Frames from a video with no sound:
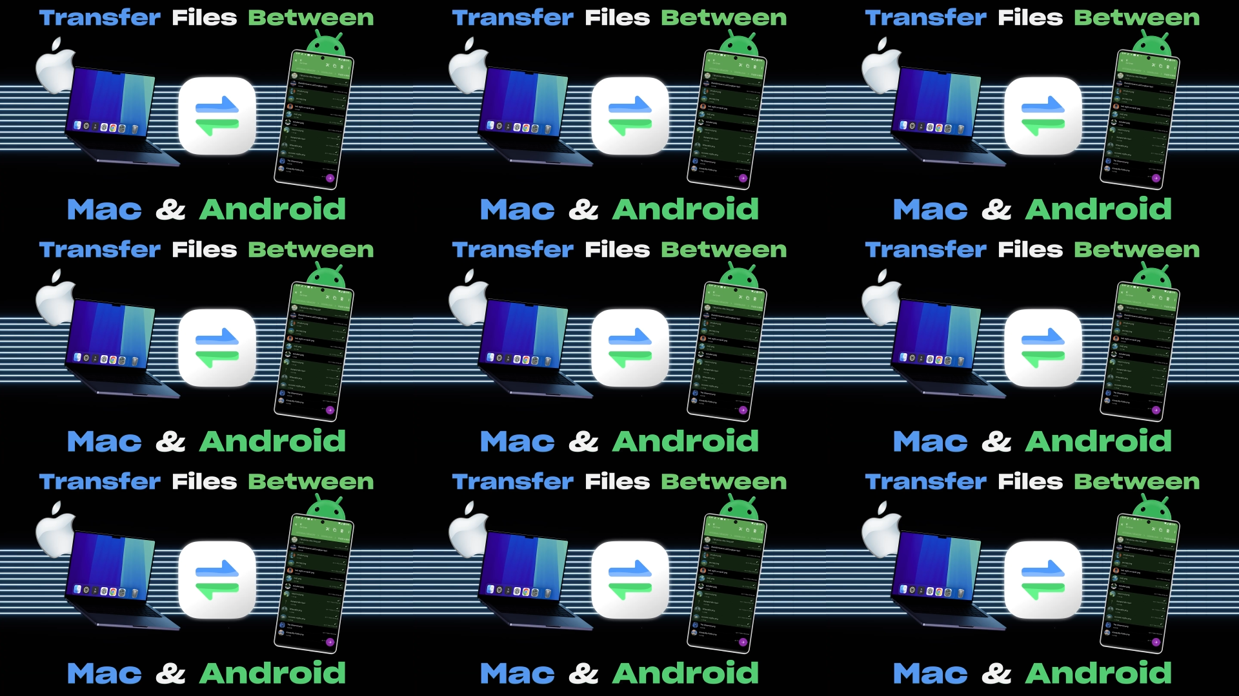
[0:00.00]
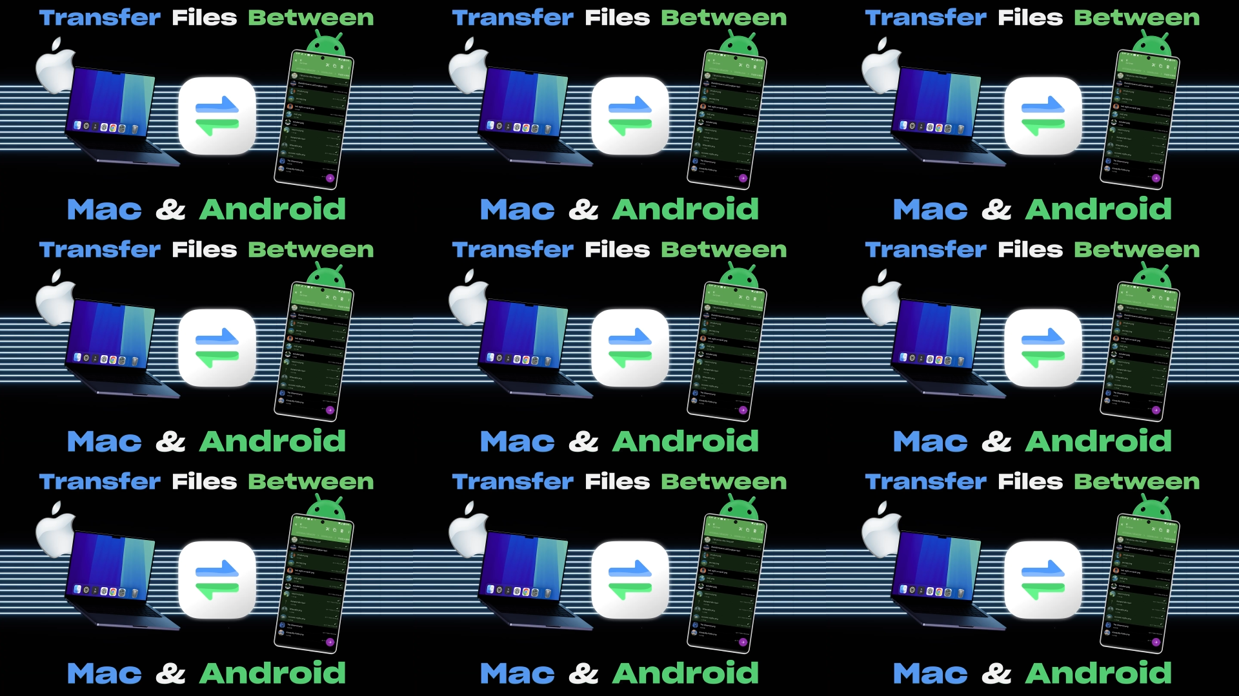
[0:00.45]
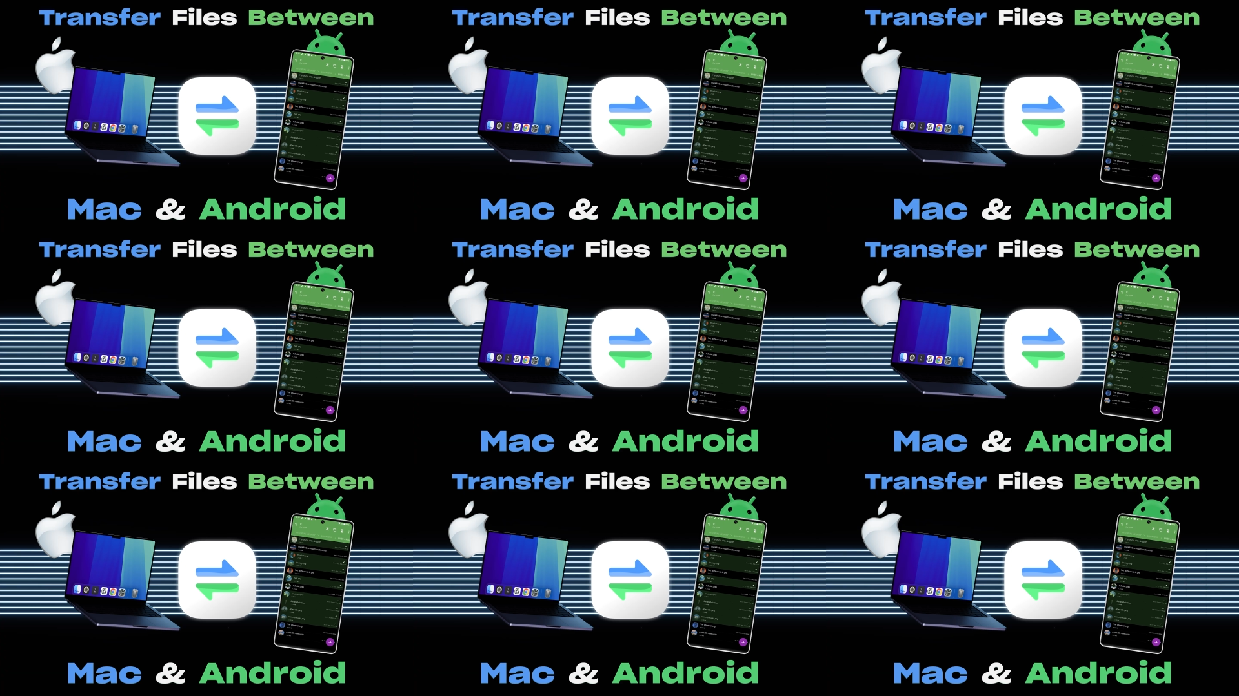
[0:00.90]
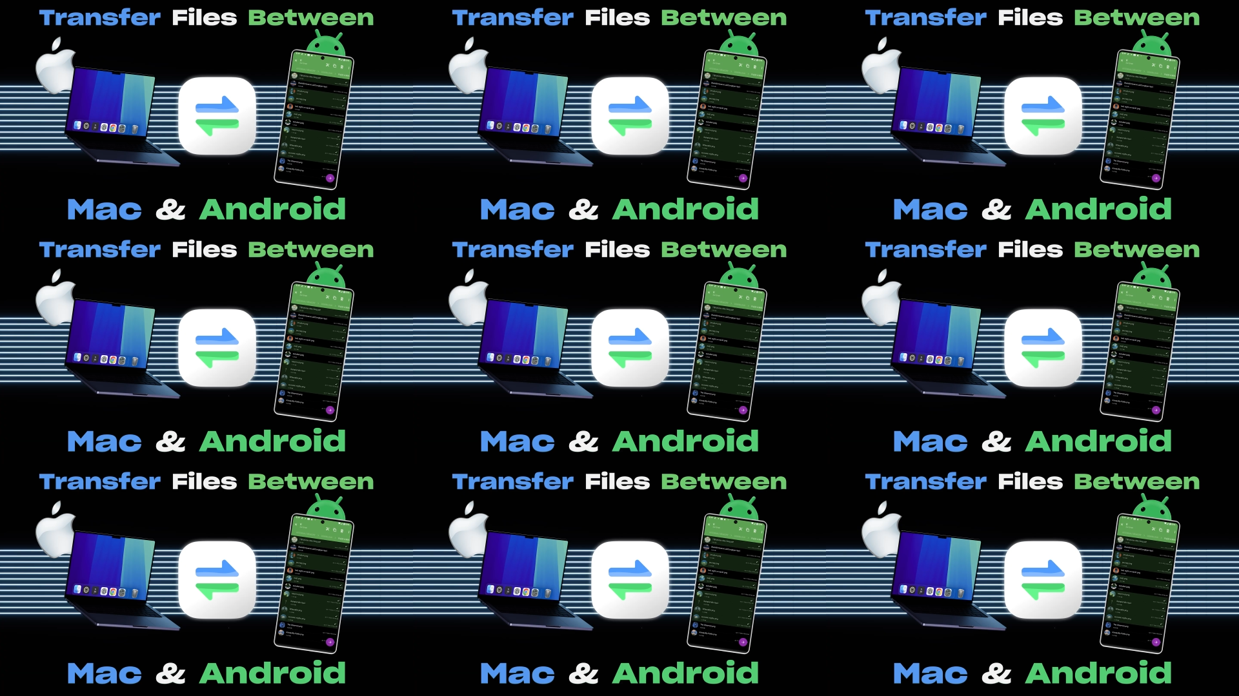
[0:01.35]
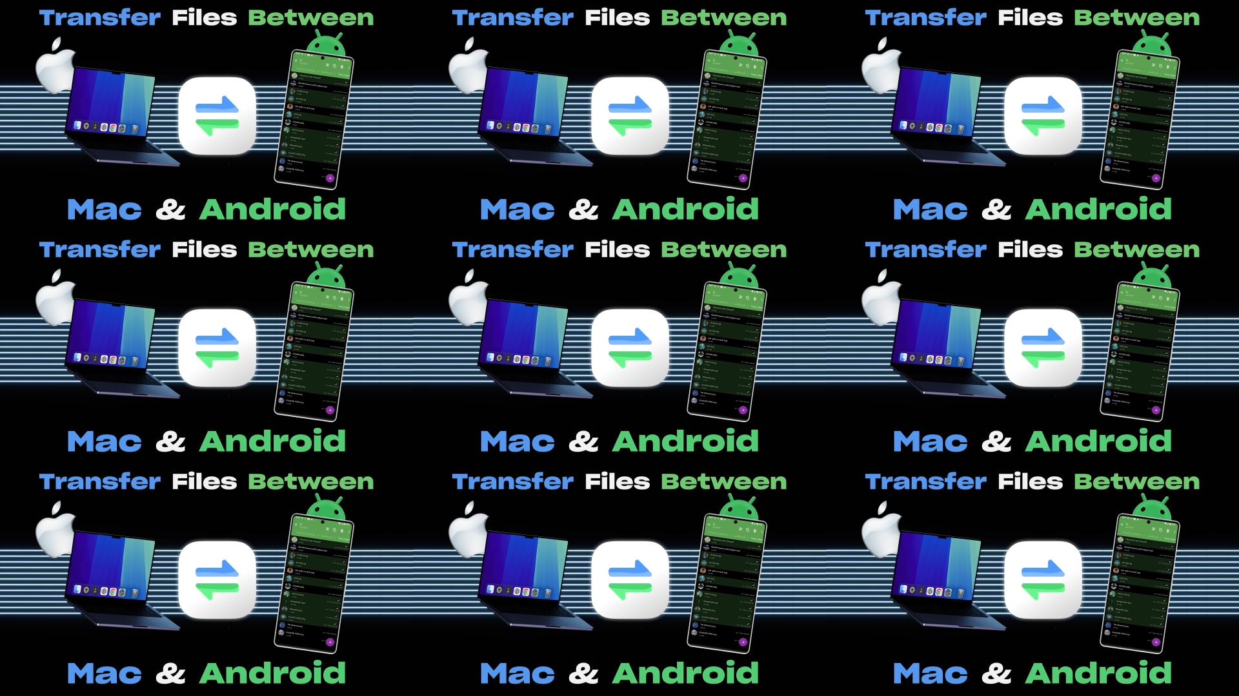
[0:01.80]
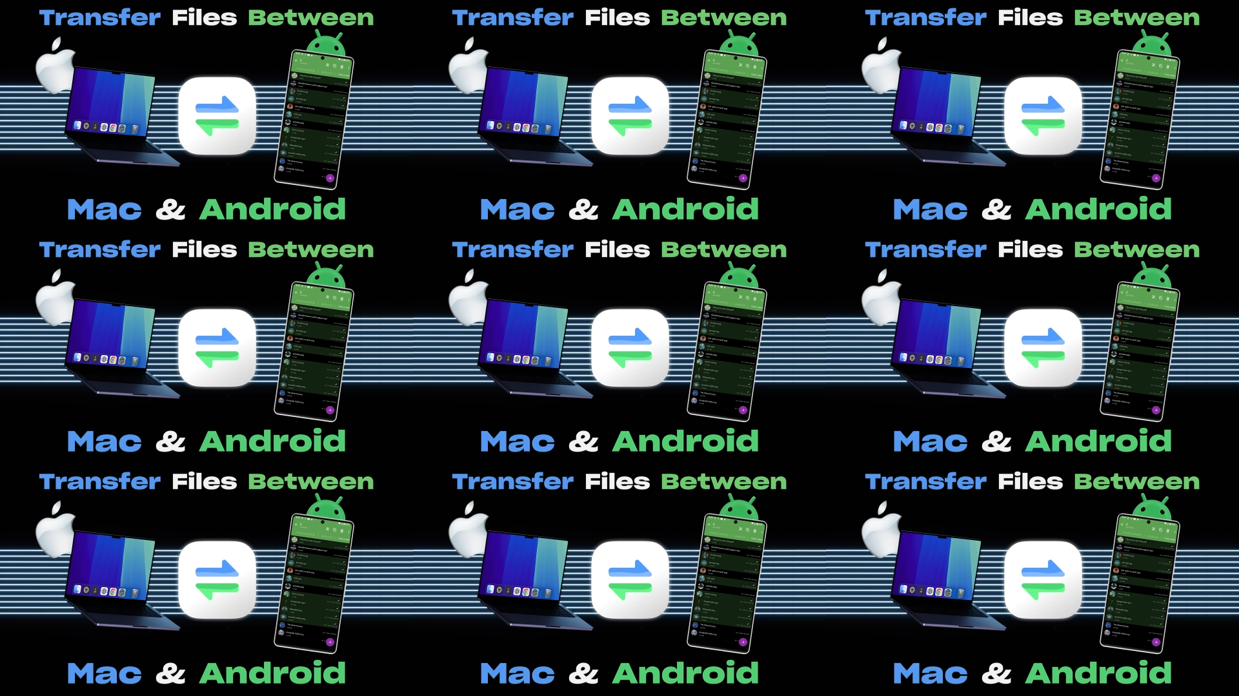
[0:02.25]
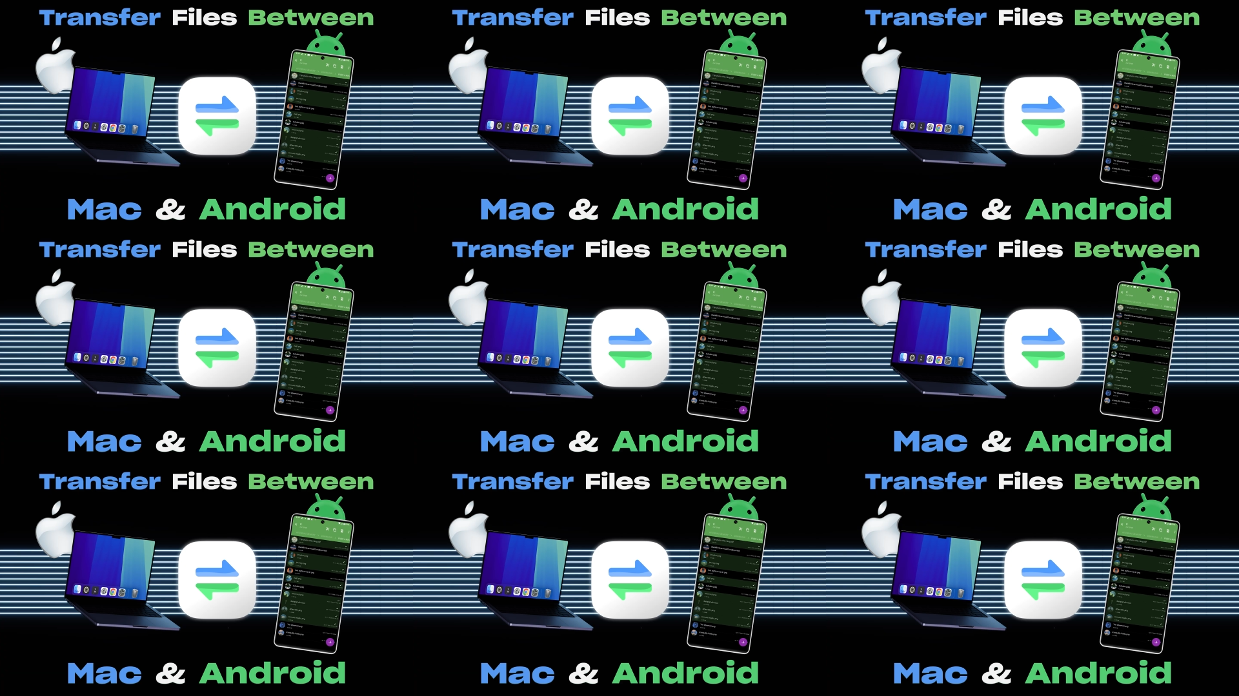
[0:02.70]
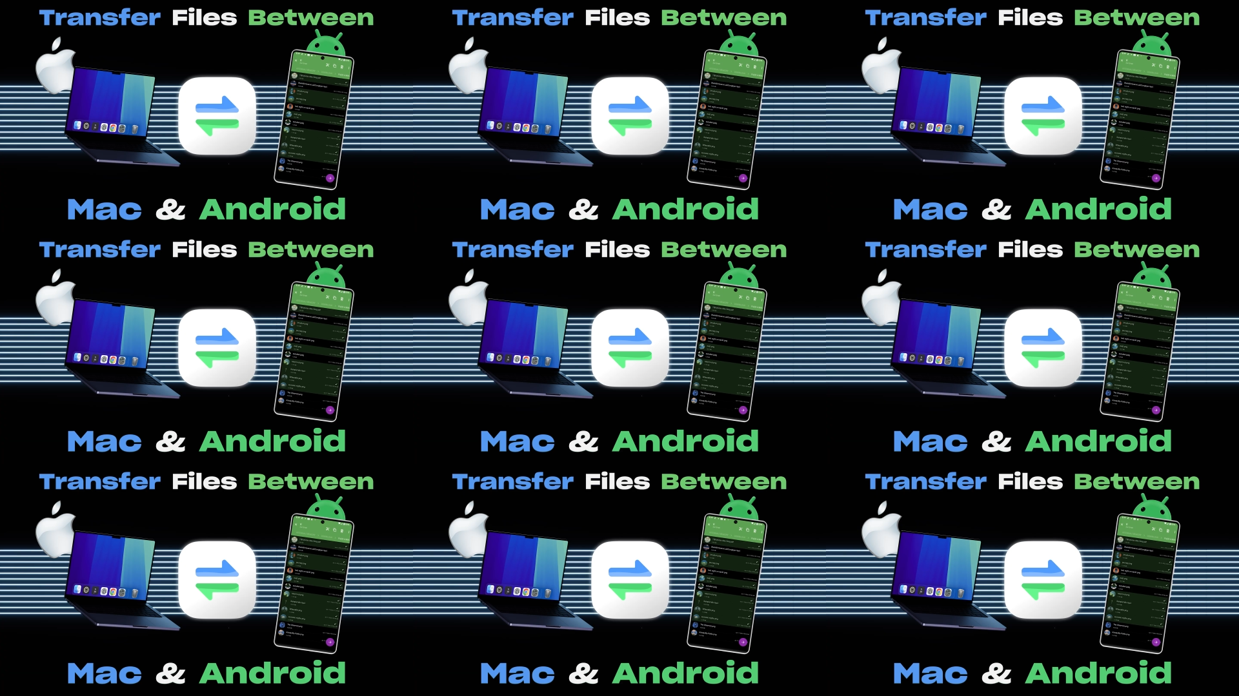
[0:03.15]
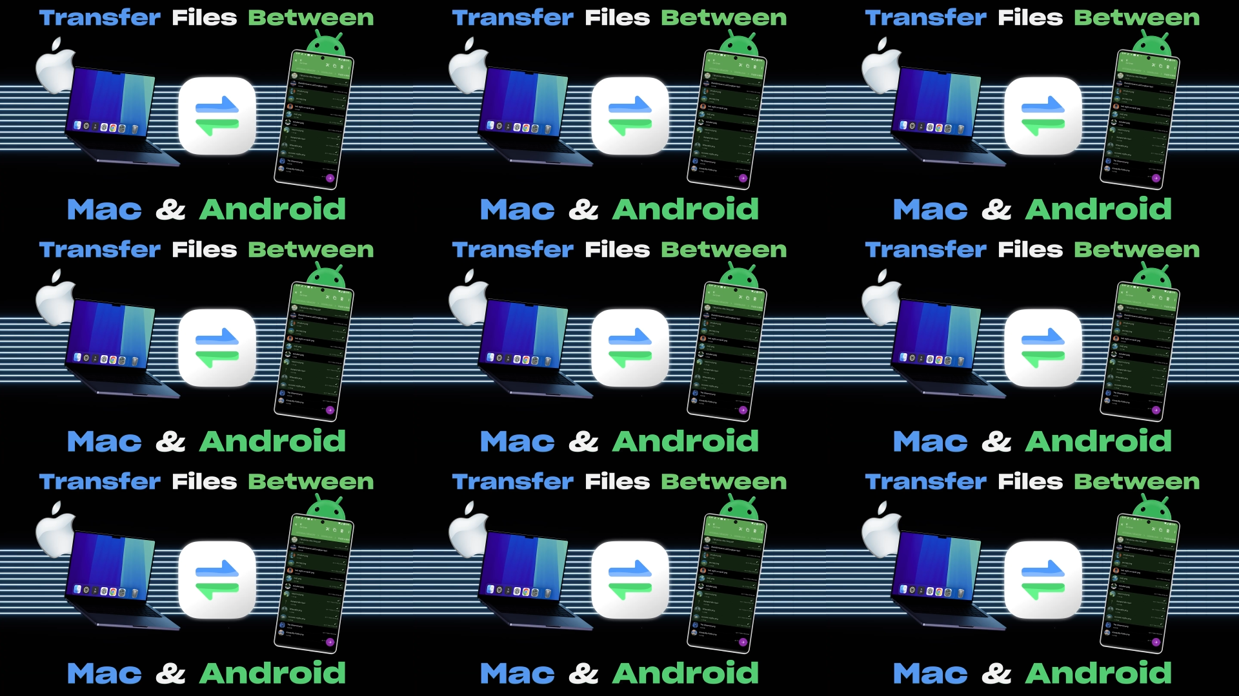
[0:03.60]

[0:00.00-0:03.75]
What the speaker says: (no speaker visible)